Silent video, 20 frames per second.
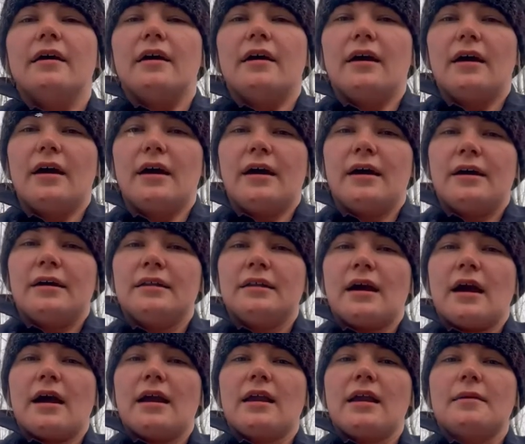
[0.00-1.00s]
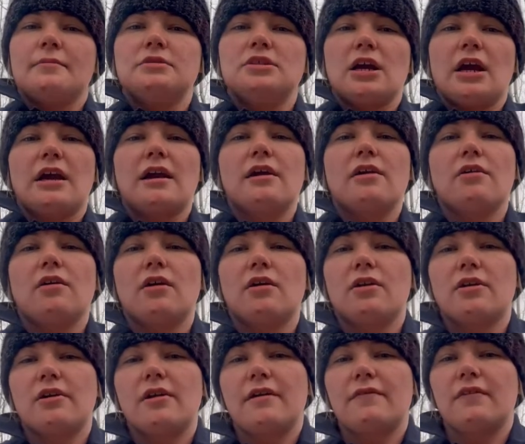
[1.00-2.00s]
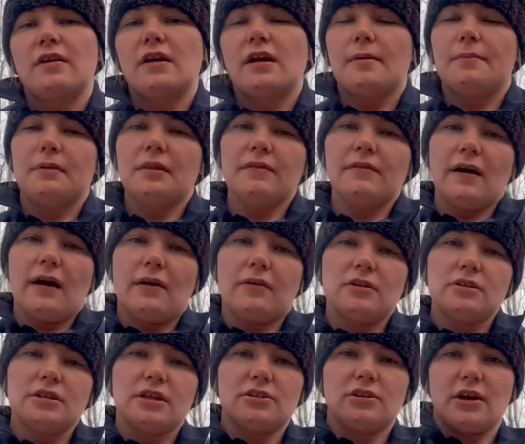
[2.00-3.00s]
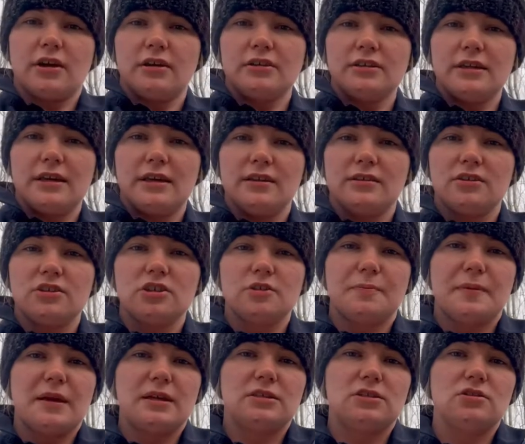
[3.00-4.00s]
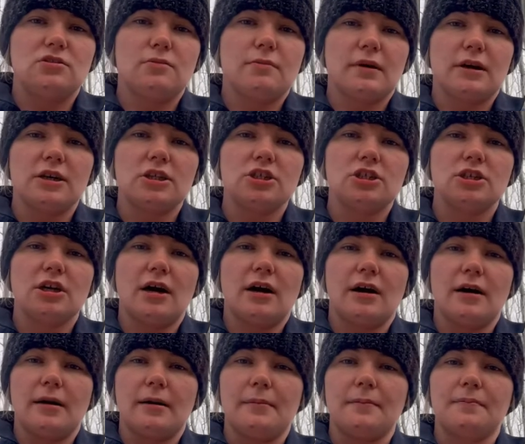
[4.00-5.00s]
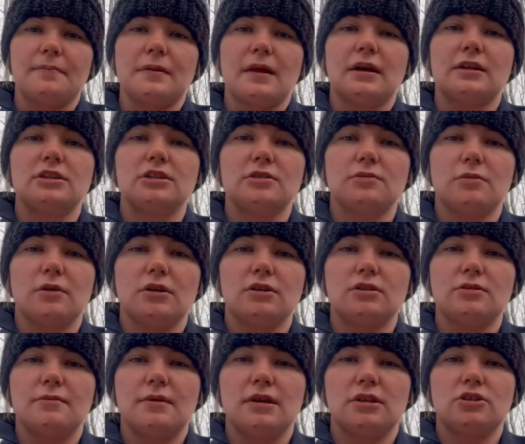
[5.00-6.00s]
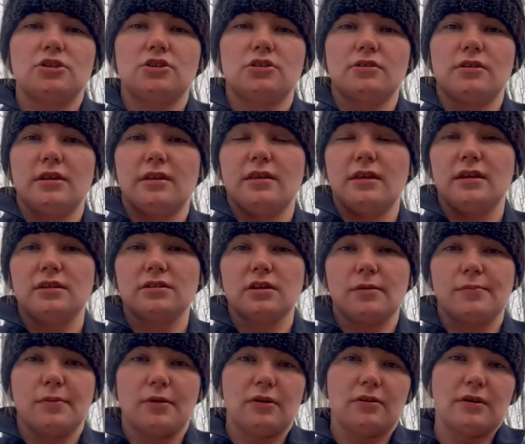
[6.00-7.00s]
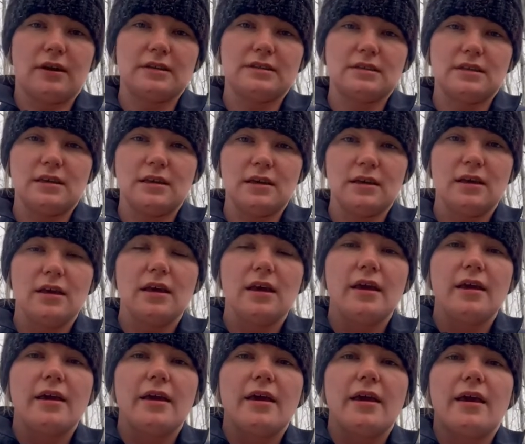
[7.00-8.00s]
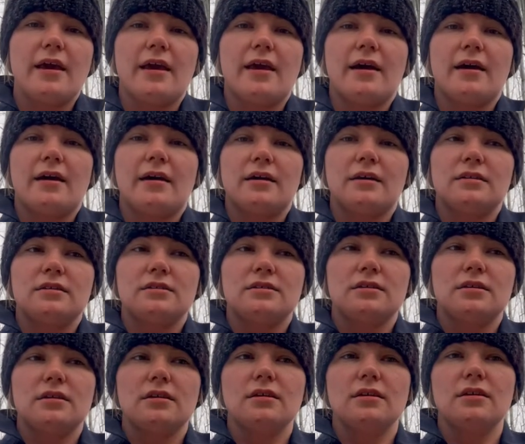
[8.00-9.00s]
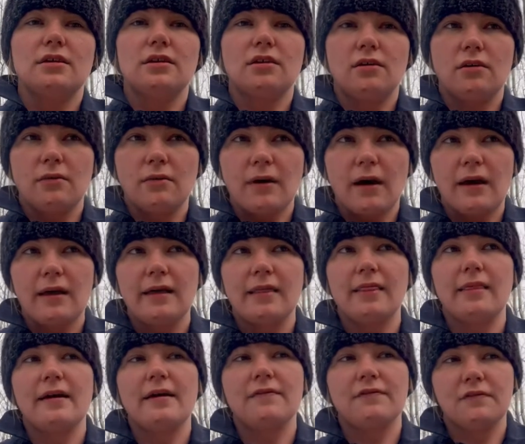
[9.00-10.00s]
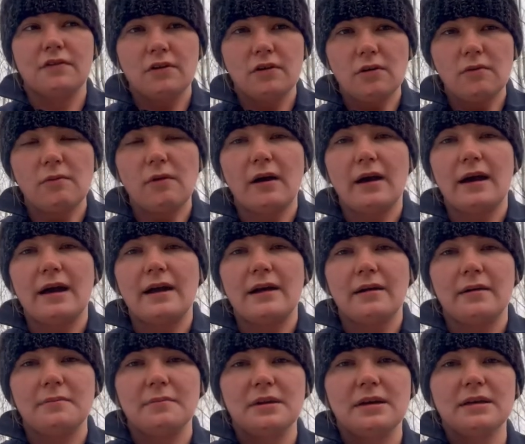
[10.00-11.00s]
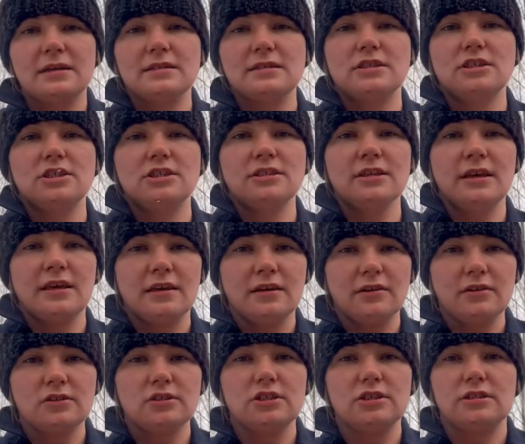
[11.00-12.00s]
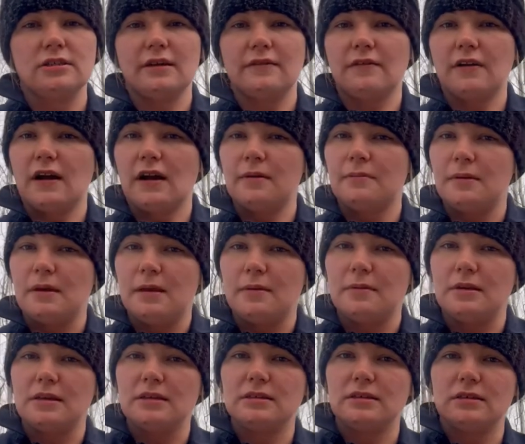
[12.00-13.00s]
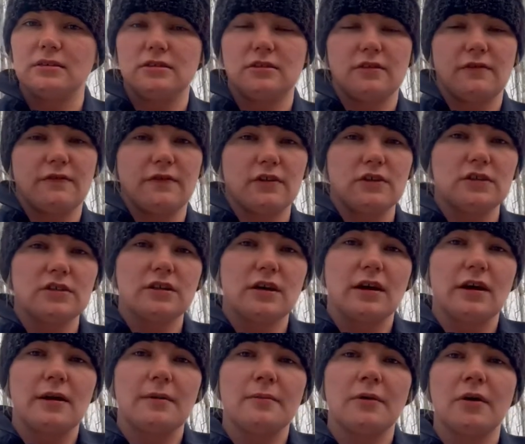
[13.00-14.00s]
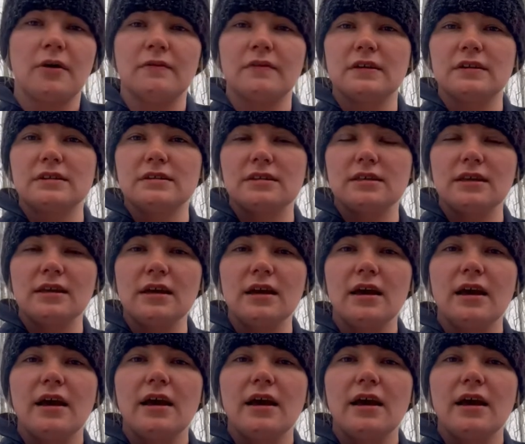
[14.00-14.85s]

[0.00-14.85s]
And I kept checking on her every couple of hours. I try not to get in their space too much. I just want to make sure that things are progressing. And, you know, I left her a while because she's a gilt. She's never had babies. It's her first time, obviously.